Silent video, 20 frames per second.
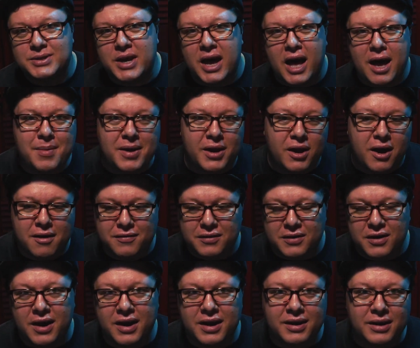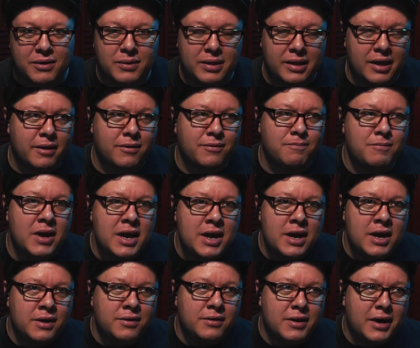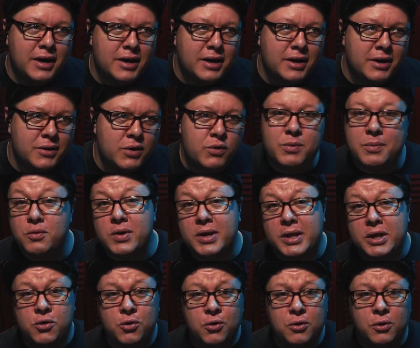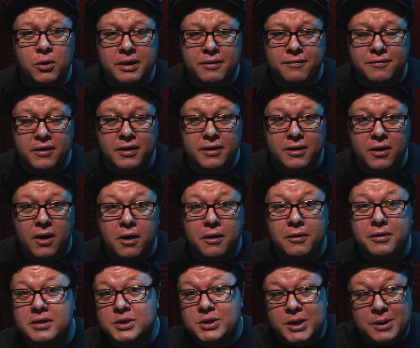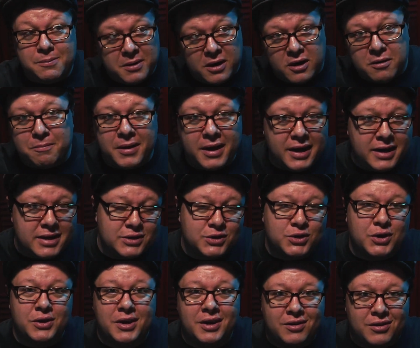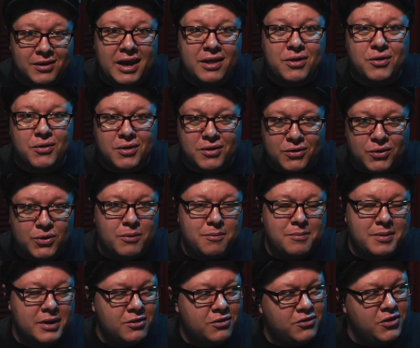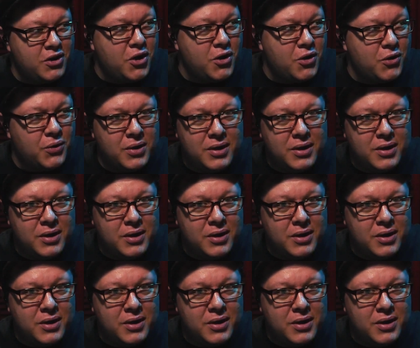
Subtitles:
comment off and on like it would be really cool if all the steampunk bands could get together and do a big show.